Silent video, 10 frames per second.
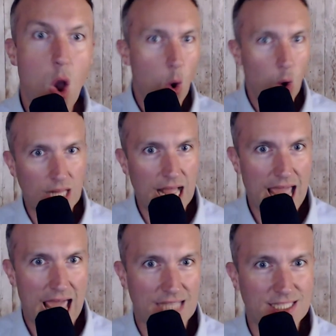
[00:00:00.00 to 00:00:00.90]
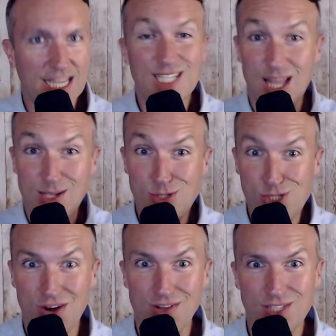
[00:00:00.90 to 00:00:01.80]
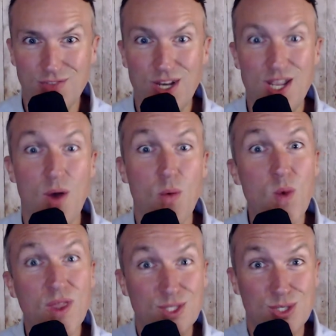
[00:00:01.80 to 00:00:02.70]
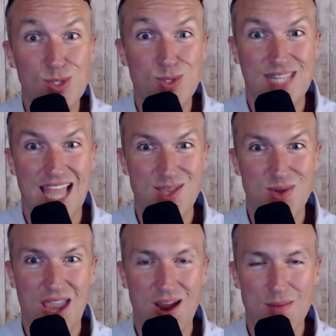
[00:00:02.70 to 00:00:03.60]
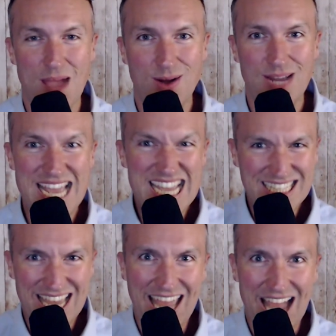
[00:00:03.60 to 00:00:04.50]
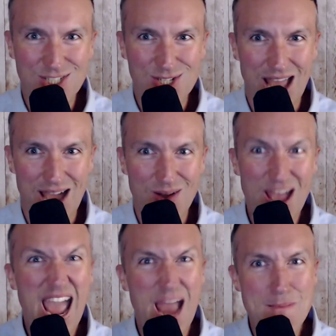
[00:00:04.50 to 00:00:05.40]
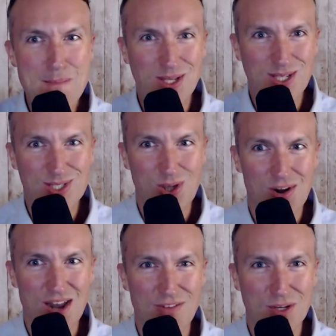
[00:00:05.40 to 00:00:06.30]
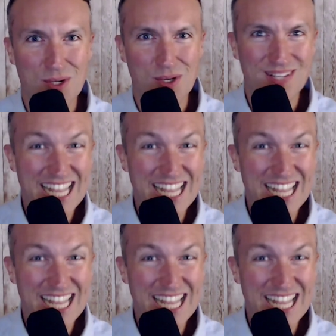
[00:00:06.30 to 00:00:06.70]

All I ask is that you share this video with a student that you care about. Take action now, and millions are inevitable.